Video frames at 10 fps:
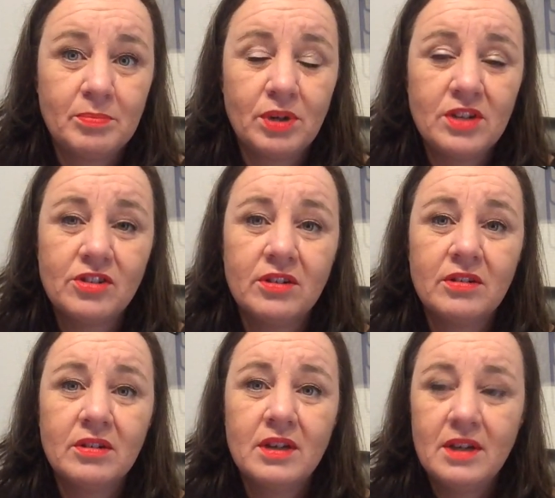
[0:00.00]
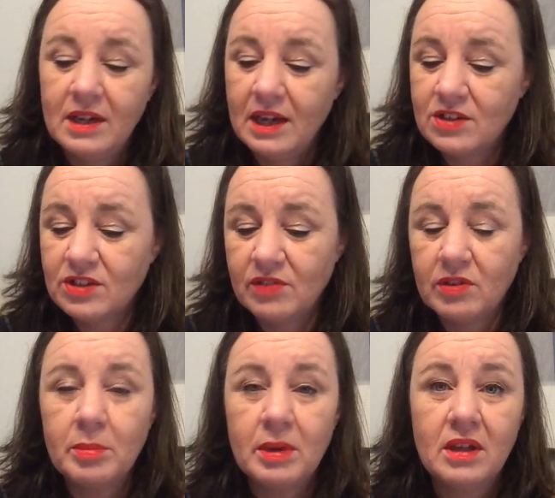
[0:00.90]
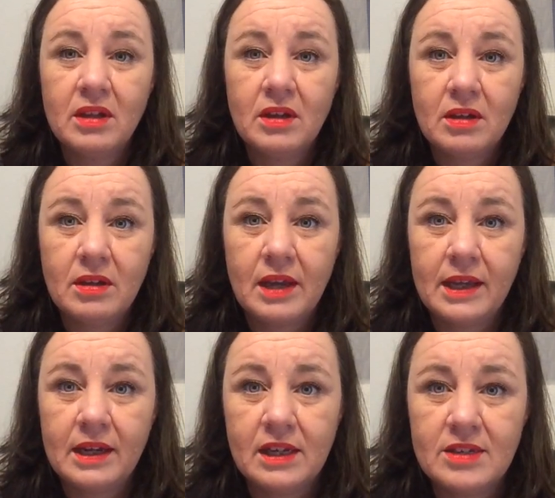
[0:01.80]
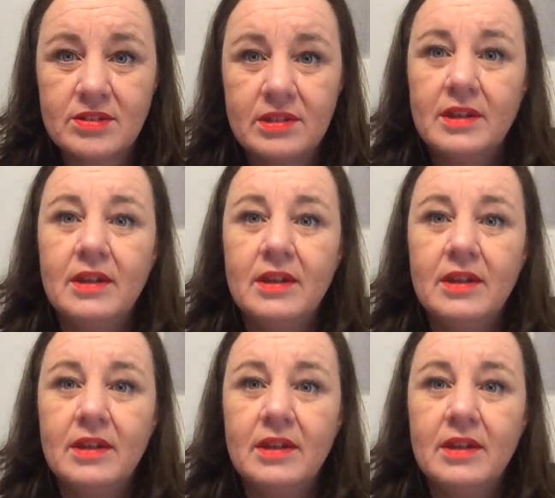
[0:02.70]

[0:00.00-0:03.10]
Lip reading: printer has given me headaches.